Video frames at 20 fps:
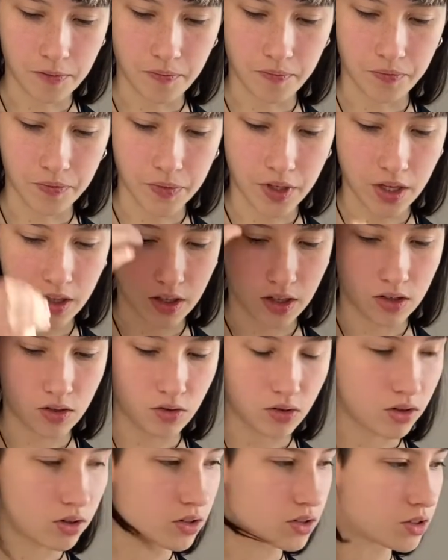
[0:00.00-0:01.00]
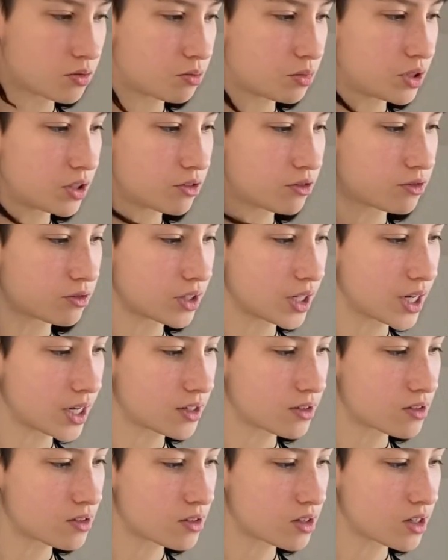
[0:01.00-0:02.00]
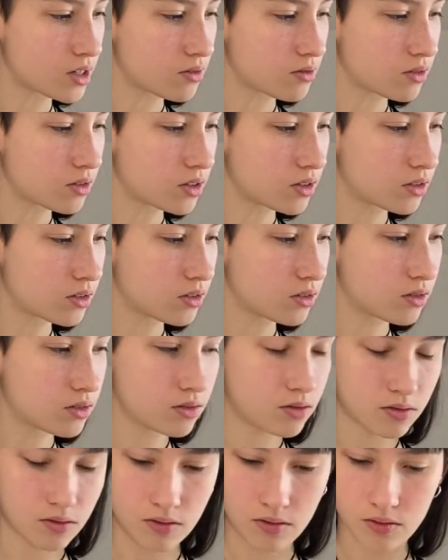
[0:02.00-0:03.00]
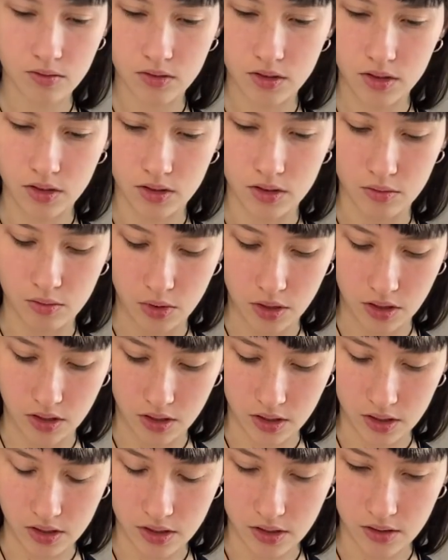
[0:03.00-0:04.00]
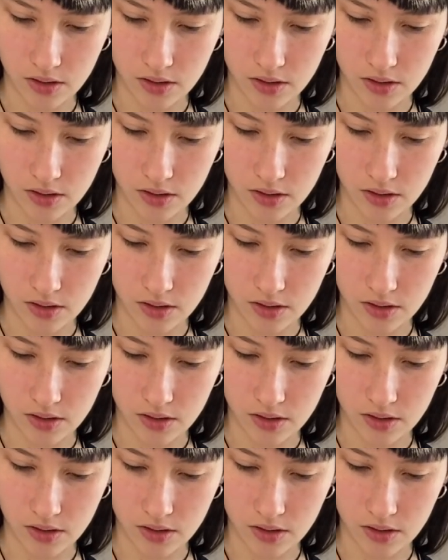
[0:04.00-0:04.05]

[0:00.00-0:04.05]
And then you're on to B flat 7, which should be this.